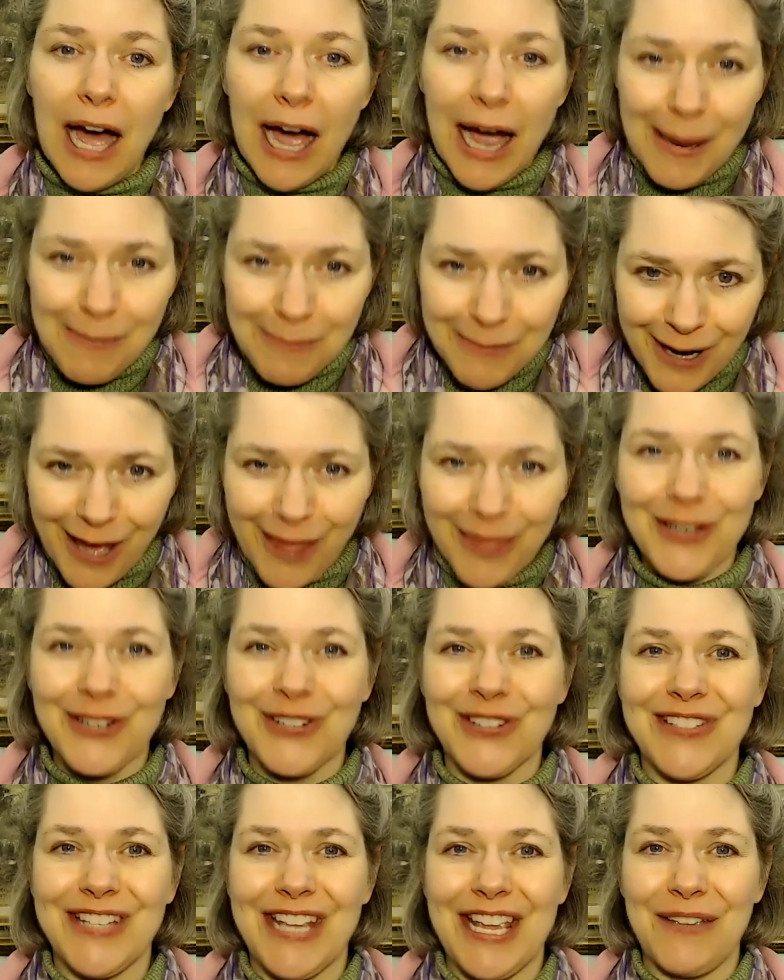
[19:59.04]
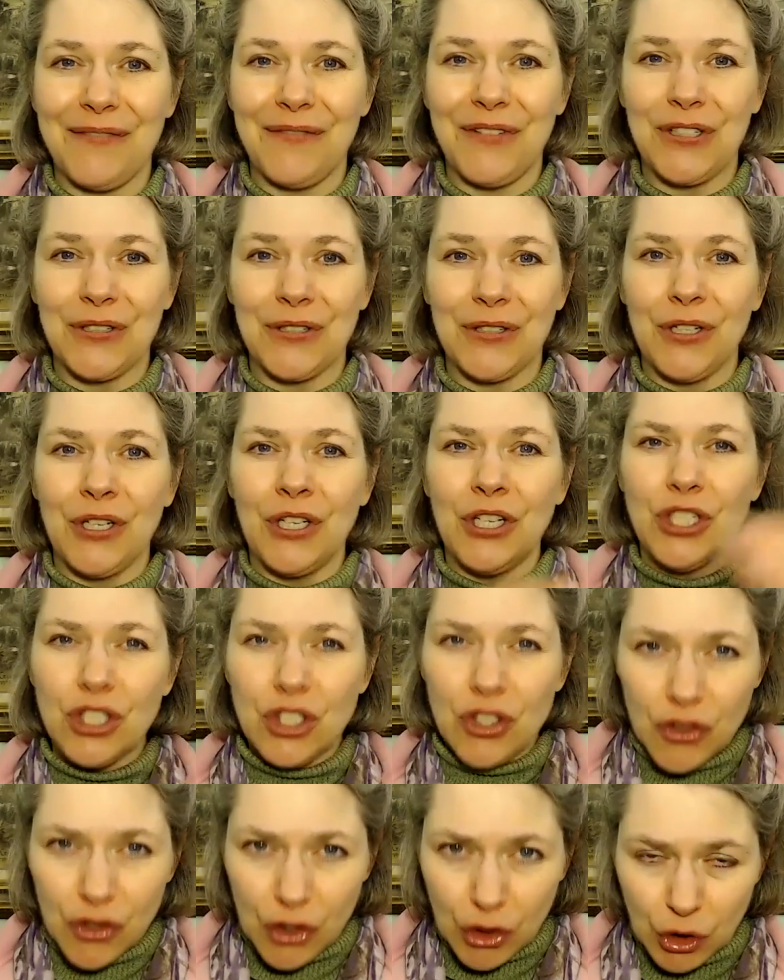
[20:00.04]
I'm not their savior.
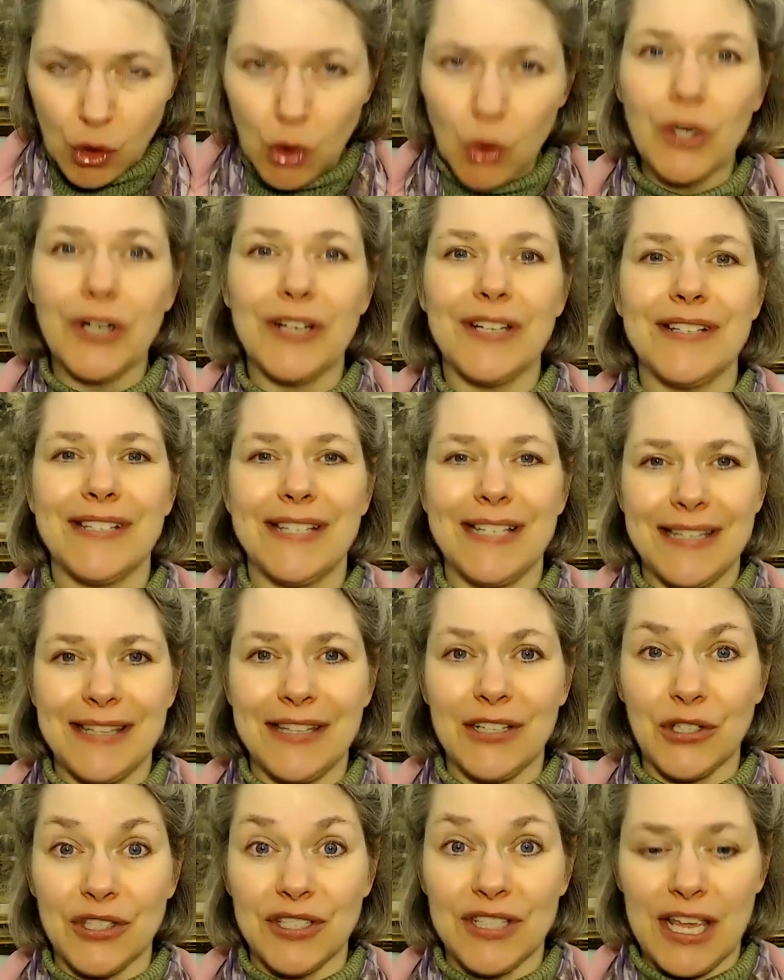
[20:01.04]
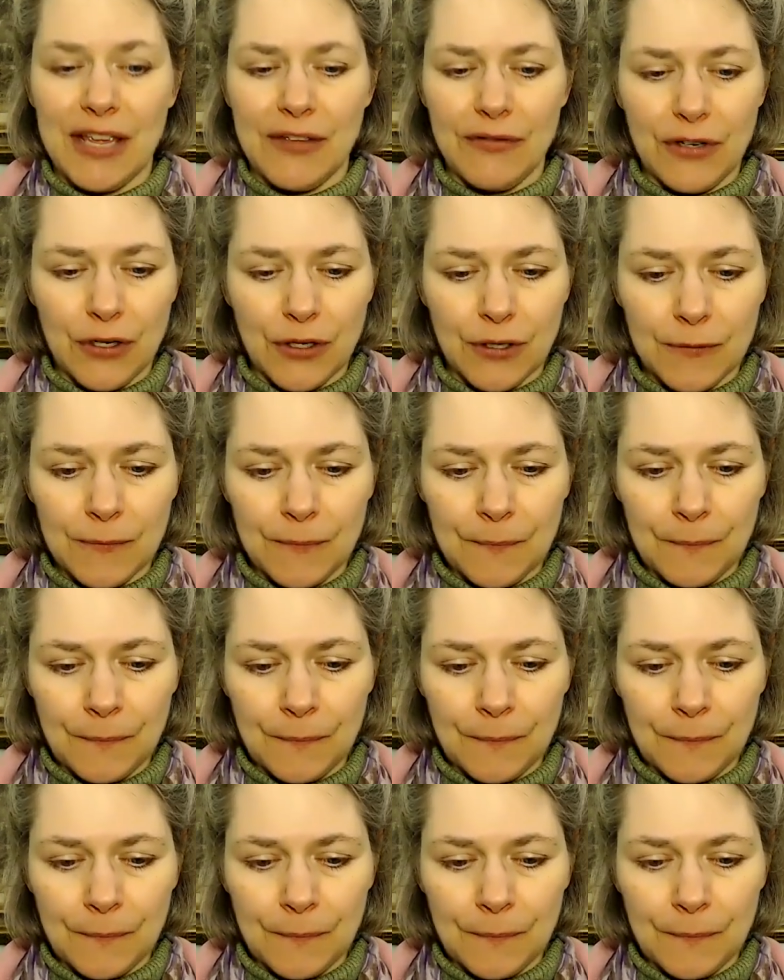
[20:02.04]
The Lord is their savior.